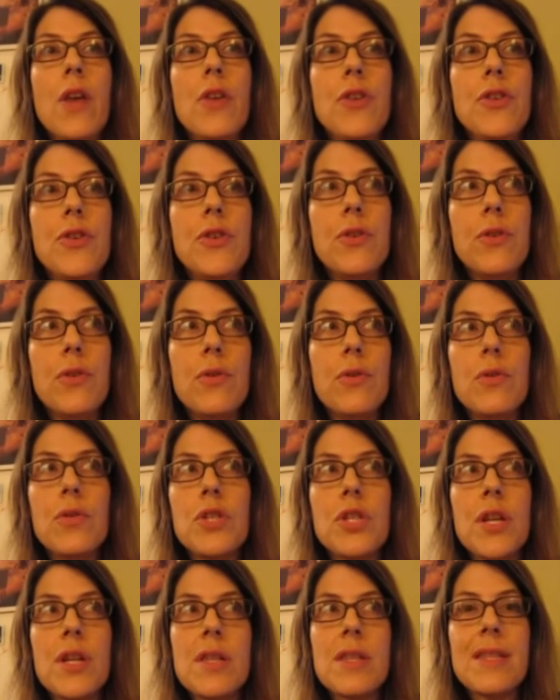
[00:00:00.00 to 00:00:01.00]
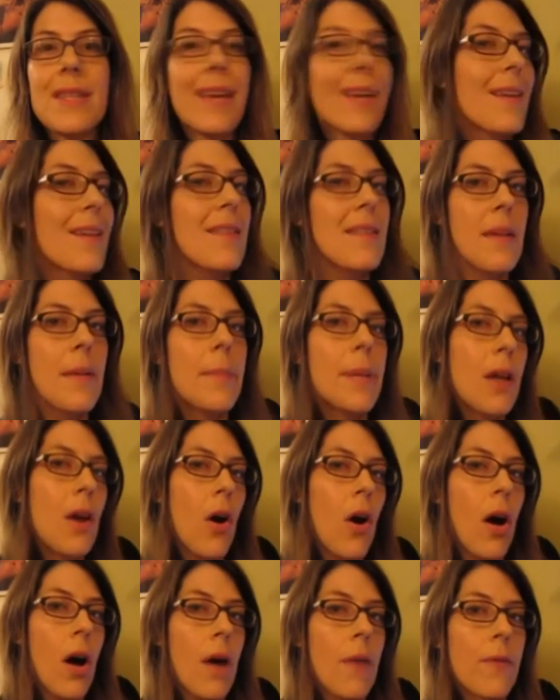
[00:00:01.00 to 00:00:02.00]
you just ticking somebody
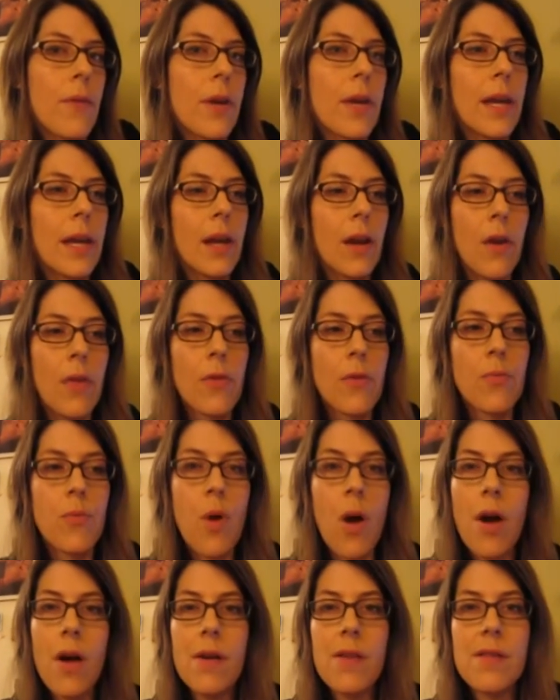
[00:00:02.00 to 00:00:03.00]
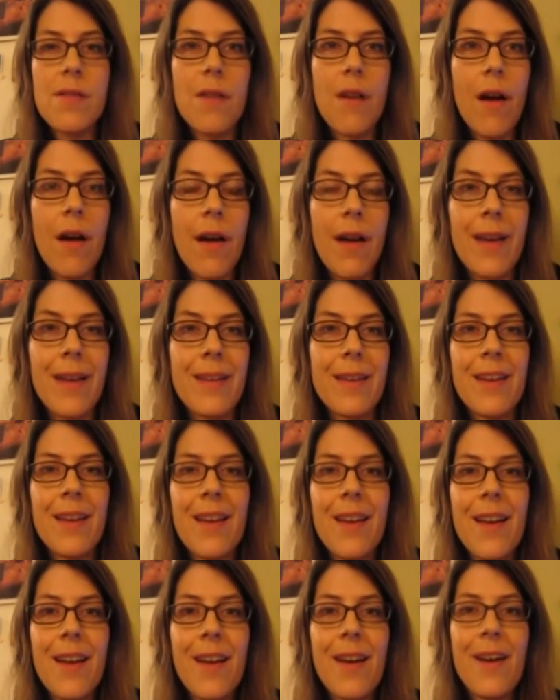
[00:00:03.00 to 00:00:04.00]
off or getting on the wrong side
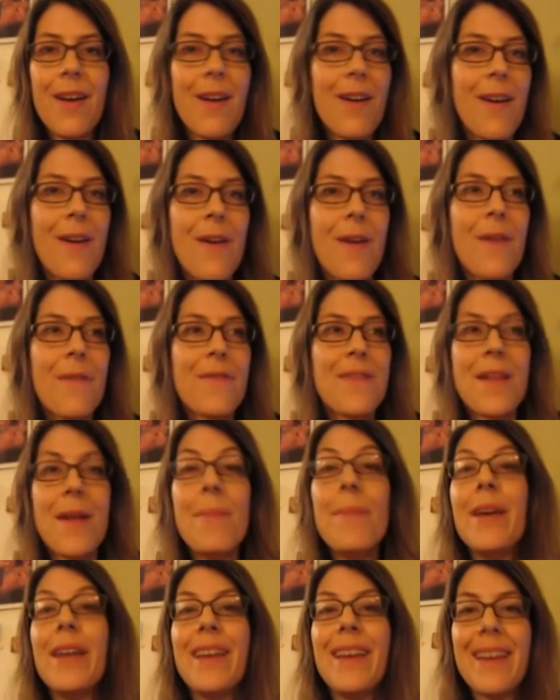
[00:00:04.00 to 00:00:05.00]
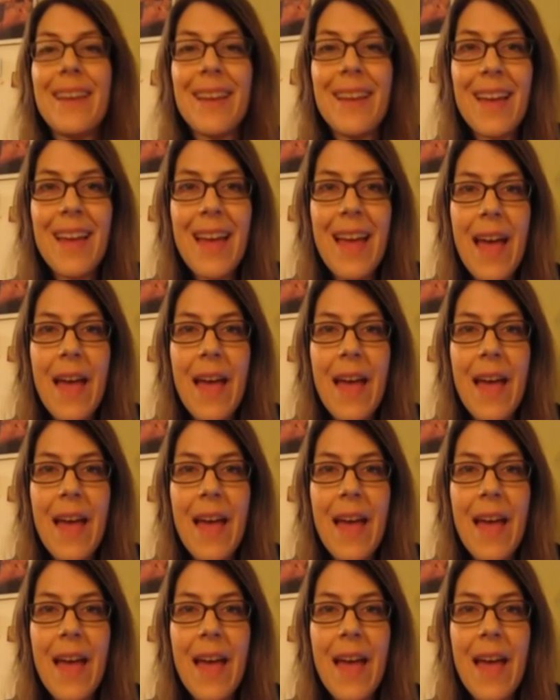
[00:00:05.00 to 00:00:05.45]
of somebody,